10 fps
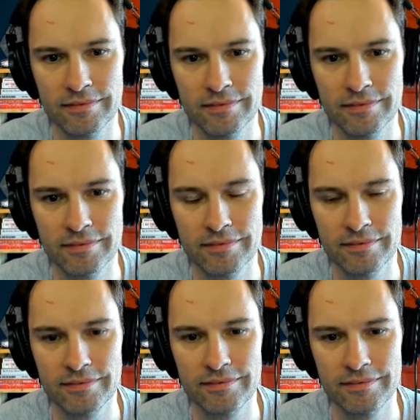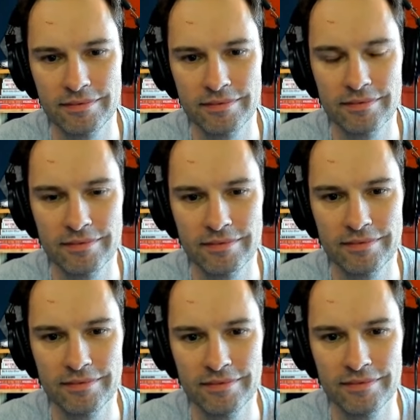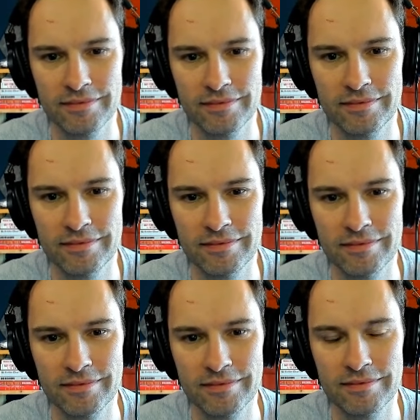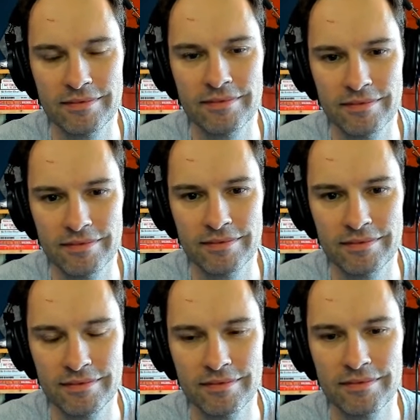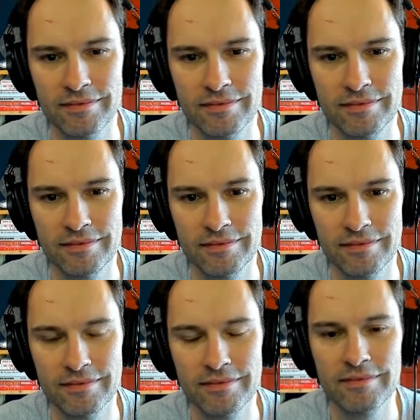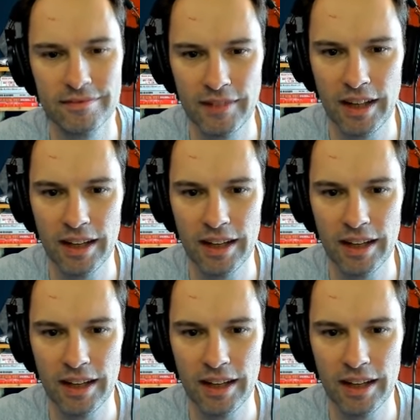No words are spoken by the person on screen.